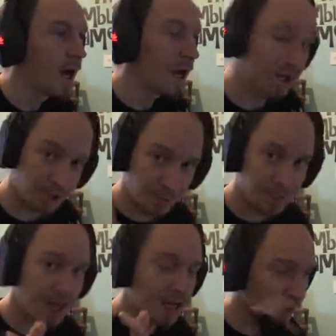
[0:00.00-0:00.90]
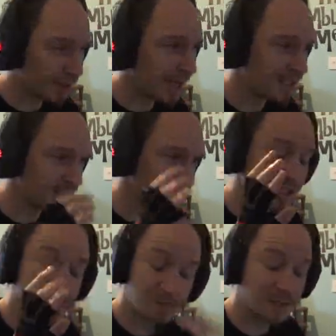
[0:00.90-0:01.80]
And I should point out, a lot of the assets
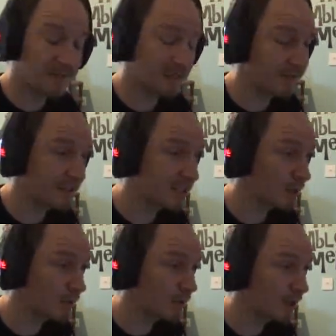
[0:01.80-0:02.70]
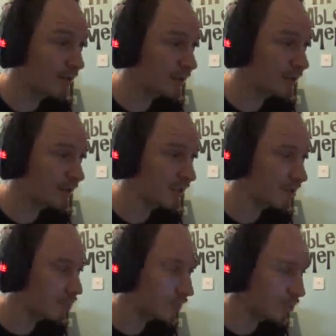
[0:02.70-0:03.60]
that are specific to the Ffestiniog route, like
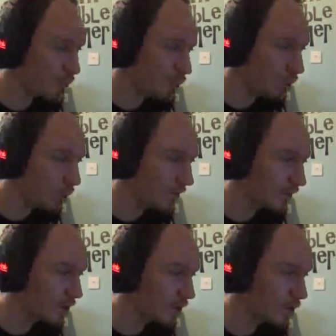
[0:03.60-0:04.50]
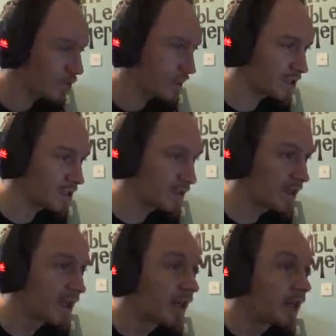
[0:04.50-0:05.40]
the wall and the causeways and
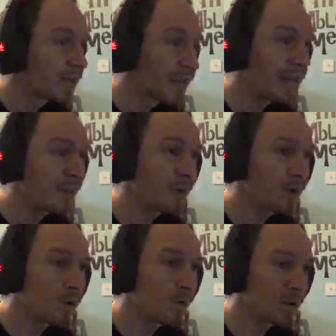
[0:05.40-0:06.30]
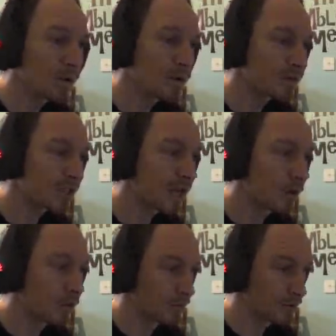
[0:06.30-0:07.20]
stuff, they were all built
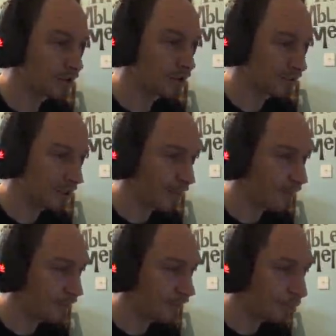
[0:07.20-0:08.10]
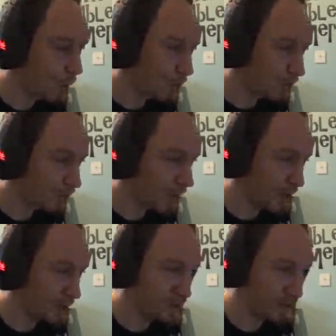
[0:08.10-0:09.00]
themselves. They're not
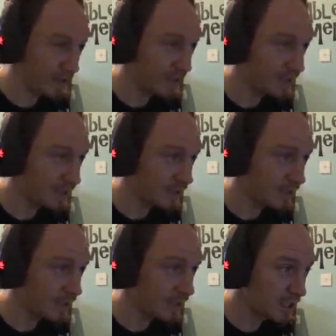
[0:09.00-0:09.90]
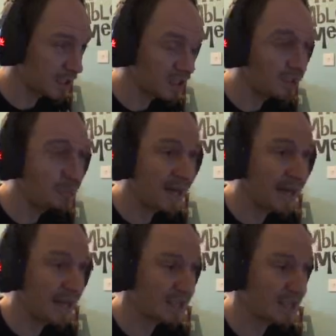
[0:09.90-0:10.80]
proprietary. These are
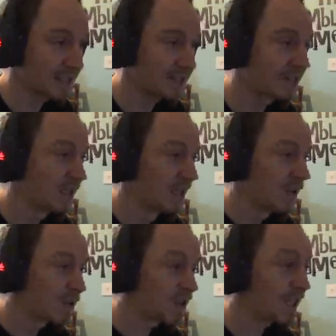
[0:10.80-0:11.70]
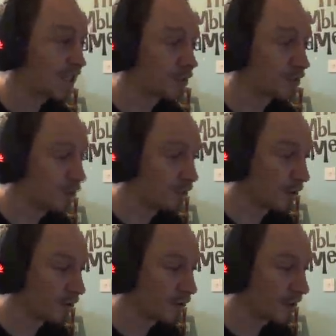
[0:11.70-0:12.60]
custom-made assets, which again, as a route
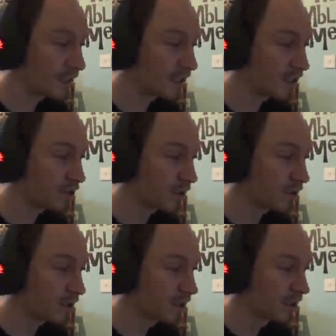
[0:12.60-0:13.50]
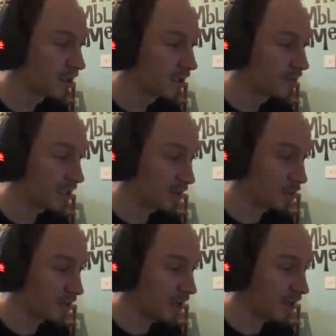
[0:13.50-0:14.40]
builder, makes this route, particularly if
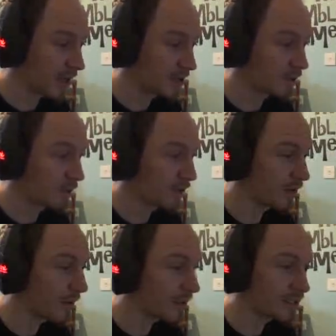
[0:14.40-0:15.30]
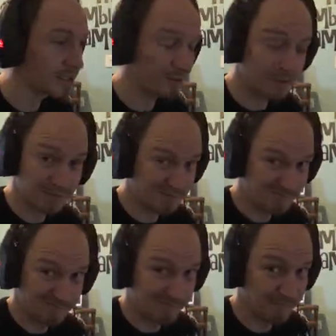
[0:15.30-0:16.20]
you're a narrow gauge route builder, that makes this route
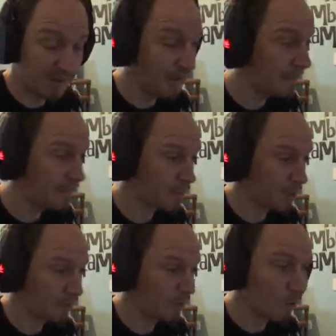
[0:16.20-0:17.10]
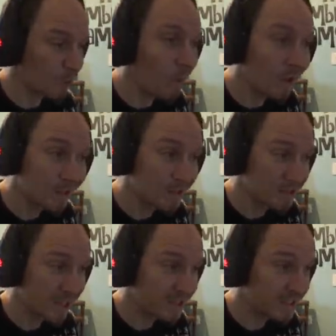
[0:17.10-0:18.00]
not quite a
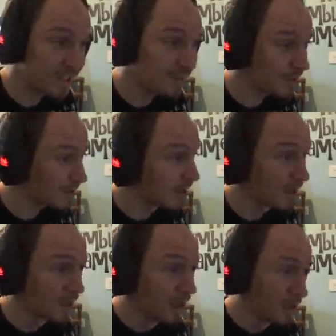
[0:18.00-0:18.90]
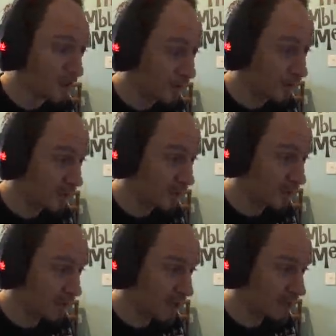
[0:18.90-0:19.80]
necessity, but if you're building a
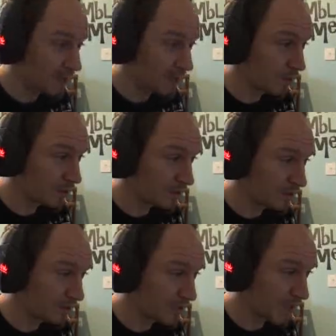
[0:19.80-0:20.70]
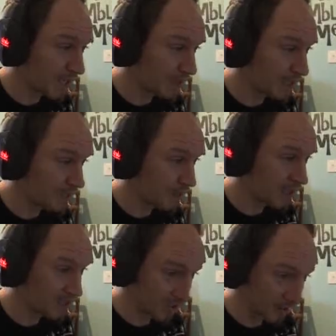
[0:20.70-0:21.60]
narrow gauge route and you want some genuine
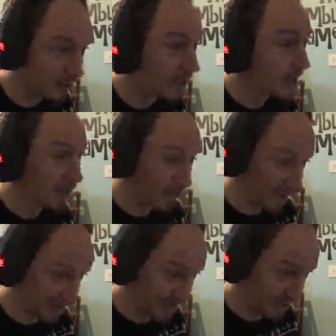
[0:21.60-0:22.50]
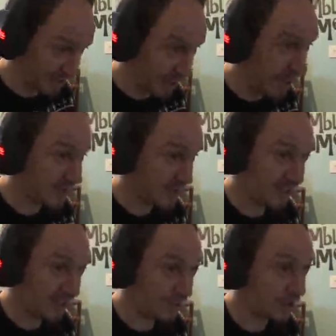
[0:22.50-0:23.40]
inspiration, this is the kind of
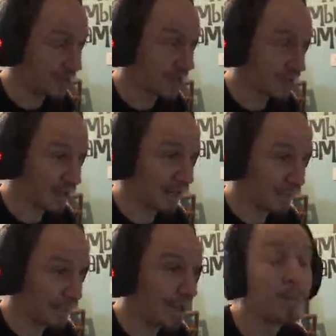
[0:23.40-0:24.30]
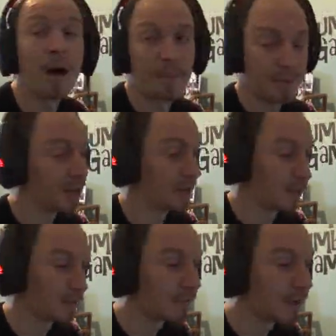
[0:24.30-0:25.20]
thing you want to be looking at, in my opinion,
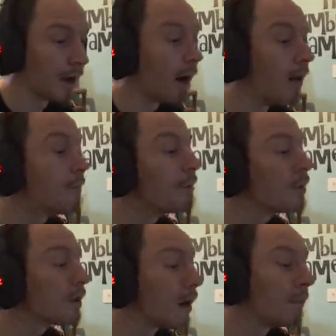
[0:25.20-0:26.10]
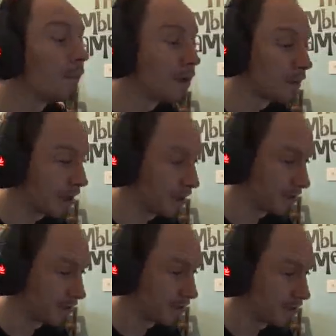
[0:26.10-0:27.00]
in my humble opinion.